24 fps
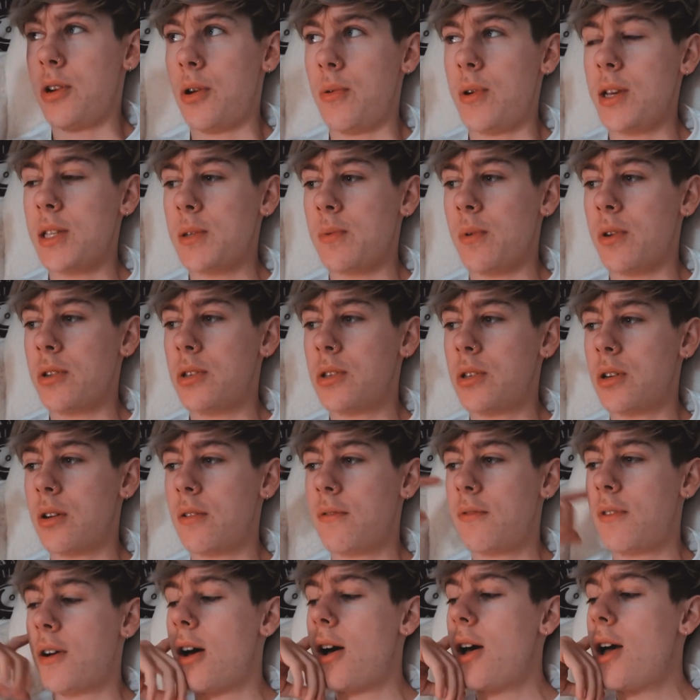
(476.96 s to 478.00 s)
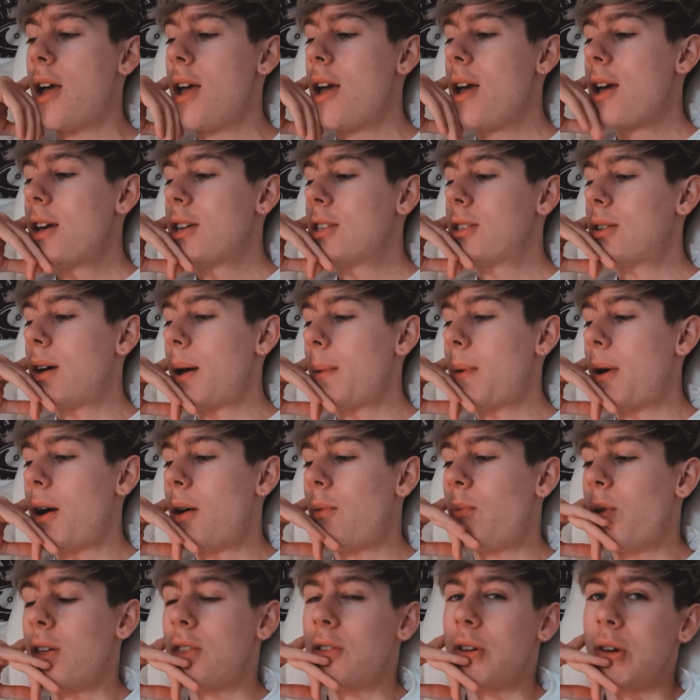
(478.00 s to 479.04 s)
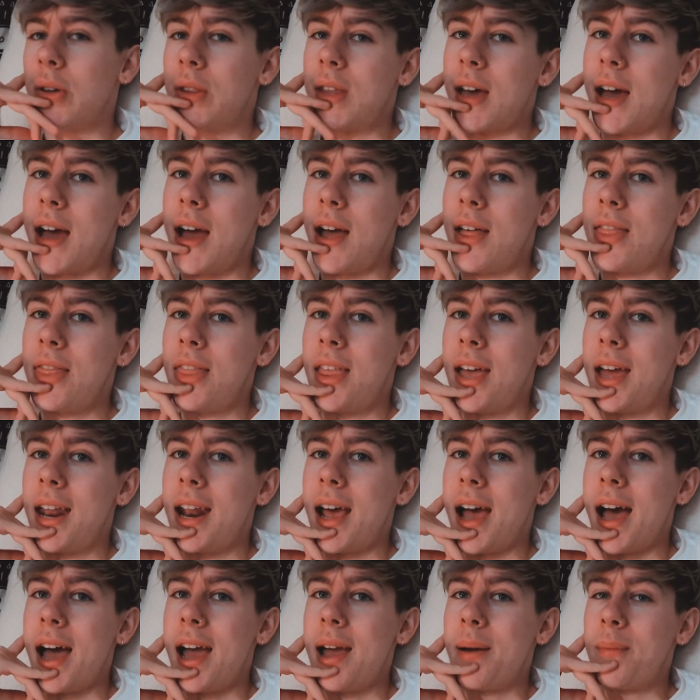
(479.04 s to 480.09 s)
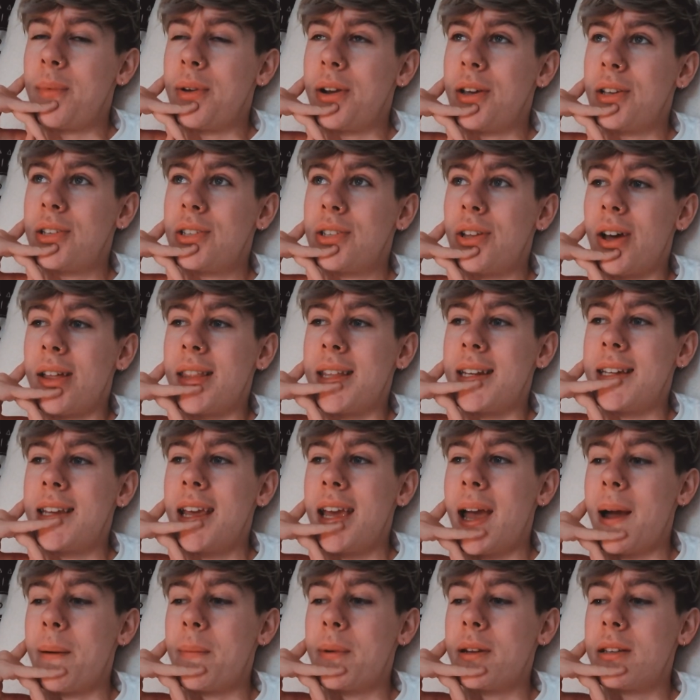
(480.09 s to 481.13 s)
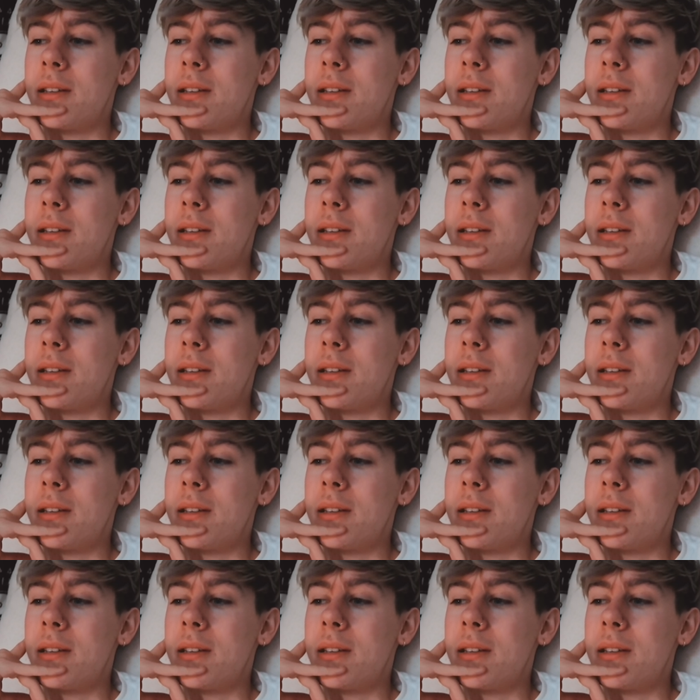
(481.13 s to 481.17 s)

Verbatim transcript: newest one so far. So I'm halfway through that and then I am going to start the day. I'm